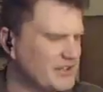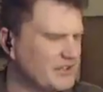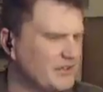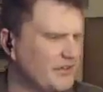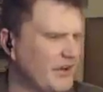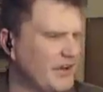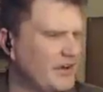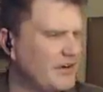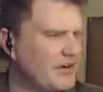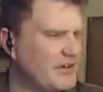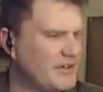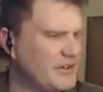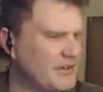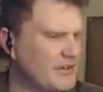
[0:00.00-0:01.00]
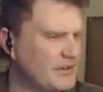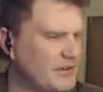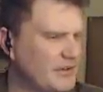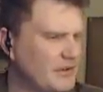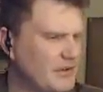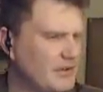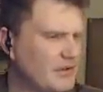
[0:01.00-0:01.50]
of energy
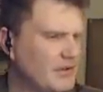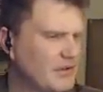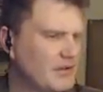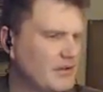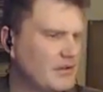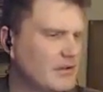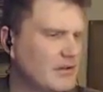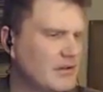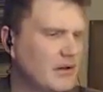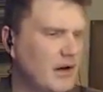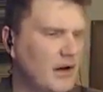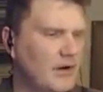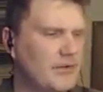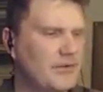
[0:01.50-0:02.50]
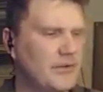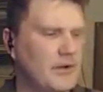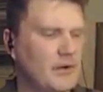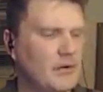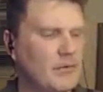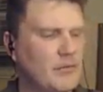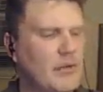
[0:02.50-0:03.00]
also.
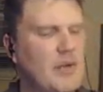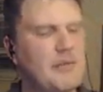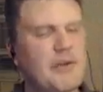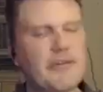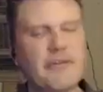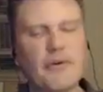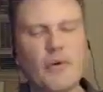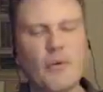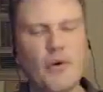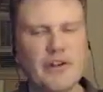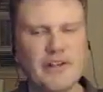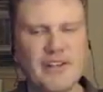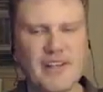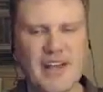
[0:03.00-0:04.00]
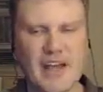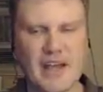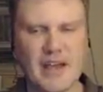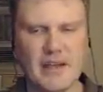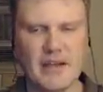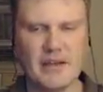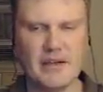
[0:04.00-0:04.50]
Maybe for one day.
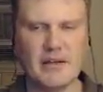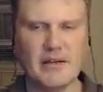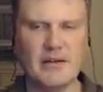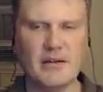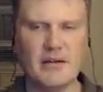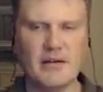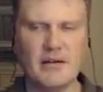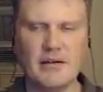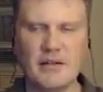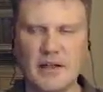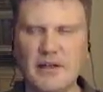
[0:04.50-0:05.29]
Yes.